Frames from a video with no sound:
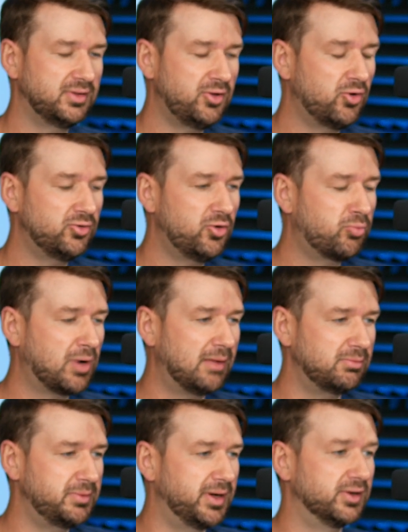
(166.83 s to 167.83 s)
No
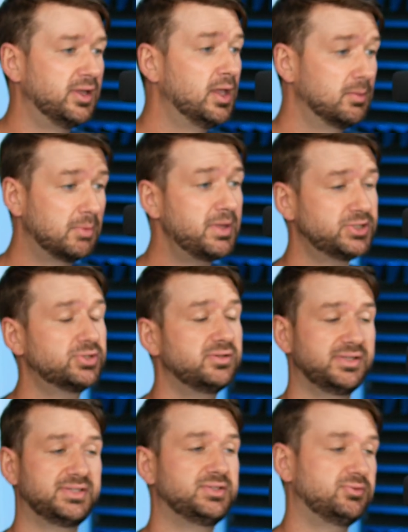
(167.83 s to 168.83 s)
problem there. But make sure to
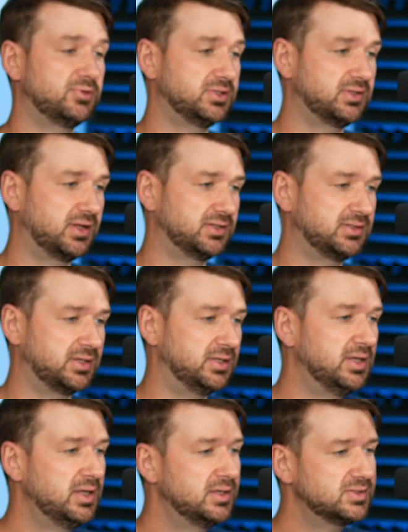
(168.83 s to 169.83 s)
listen to it a ton.
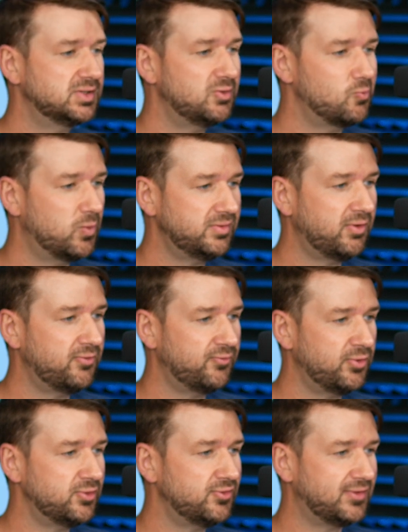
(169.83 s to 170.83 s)
So what's our
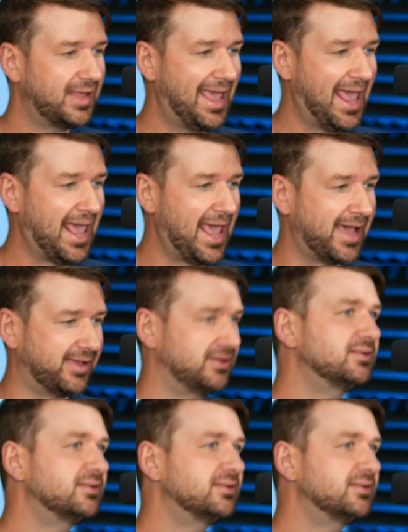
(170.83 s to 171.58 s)
first hack?